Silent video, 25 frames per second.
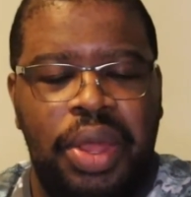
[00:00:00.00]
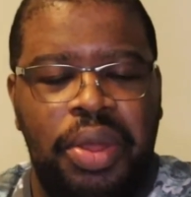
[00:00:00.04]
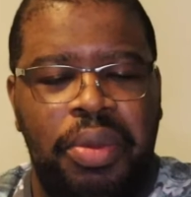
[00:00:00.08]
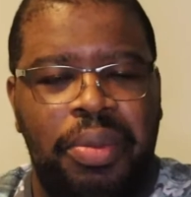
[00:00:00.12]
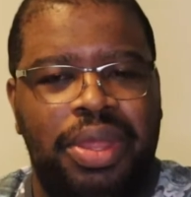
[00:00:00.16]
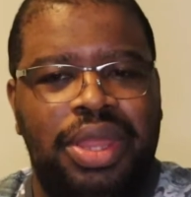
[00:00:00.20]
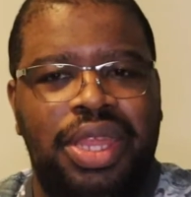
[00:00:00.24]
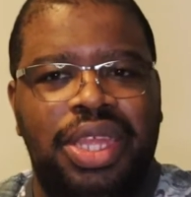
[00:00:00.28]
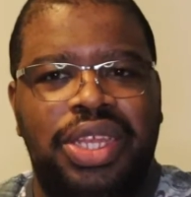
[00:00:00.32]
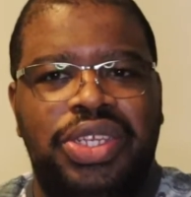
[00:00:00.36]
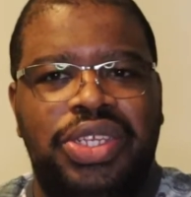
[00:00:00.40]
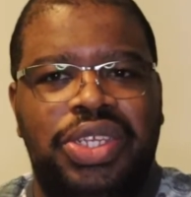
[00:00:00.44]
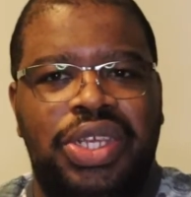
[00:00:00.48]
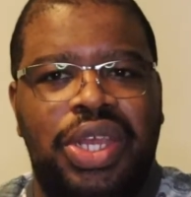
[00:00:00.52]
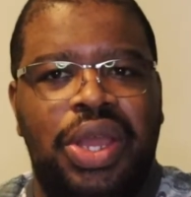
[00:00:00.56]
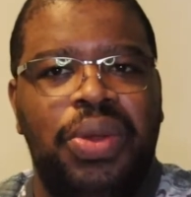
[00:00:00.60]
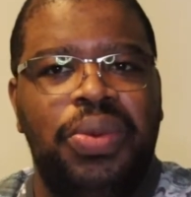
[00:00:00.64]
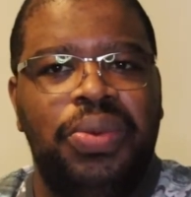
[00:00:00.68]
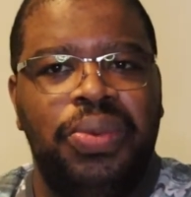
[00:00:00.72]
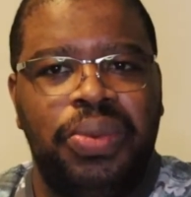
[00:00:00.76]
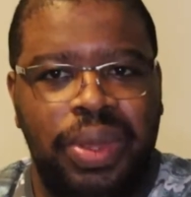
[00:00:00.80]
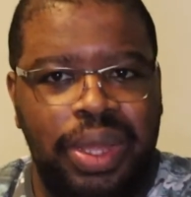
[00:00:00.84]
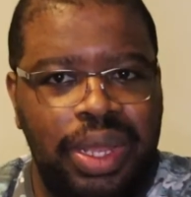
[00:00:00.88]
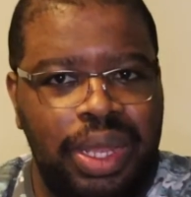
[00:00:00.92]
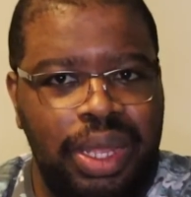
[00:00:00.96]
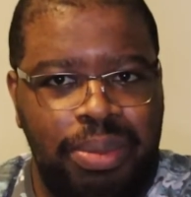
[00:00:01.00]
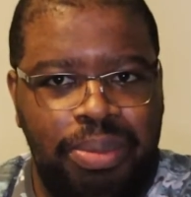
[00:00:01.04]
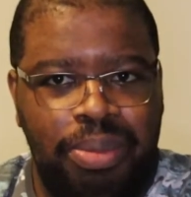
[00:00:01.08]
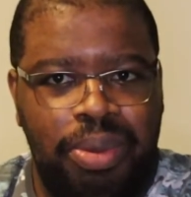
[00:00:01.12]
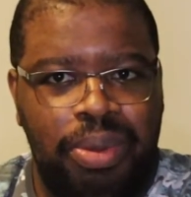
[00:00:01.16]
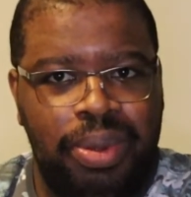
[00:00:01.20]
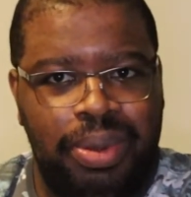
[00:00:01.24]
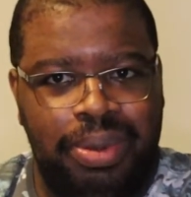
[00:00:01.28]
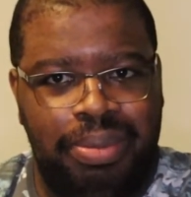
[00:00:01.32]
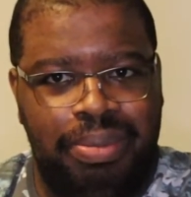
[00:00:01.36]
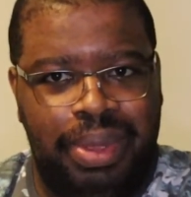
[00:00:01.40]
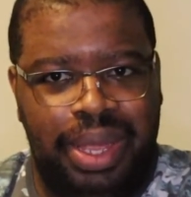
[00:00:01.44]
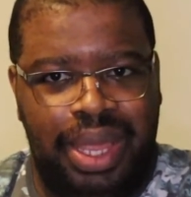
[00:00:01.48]
but this show really
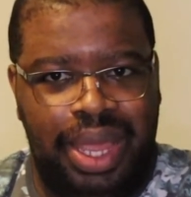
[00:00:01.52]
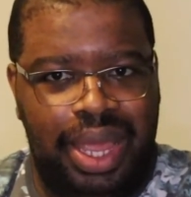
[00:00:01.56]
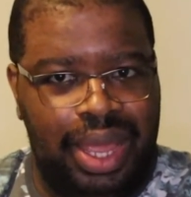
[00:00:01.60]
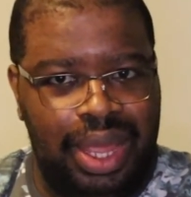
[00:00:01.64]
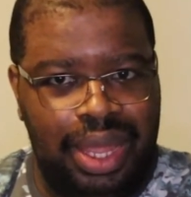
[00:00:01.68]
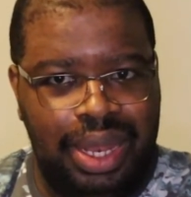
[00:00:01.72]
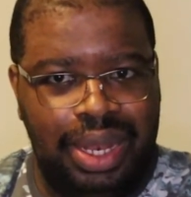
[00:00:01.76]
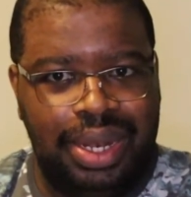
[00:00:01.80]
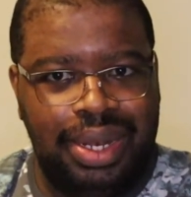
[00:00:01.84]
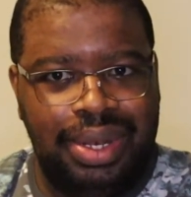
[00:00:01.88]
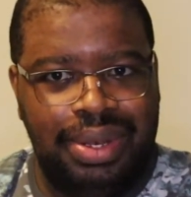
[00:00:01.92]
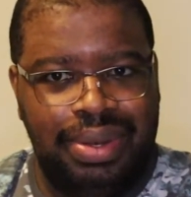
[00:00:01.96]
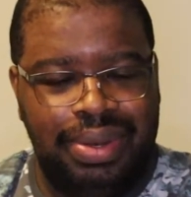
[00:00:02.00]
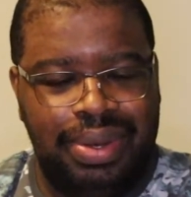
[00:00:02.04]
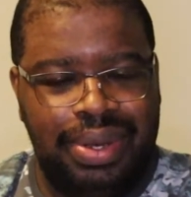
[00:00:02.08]
pulled me in.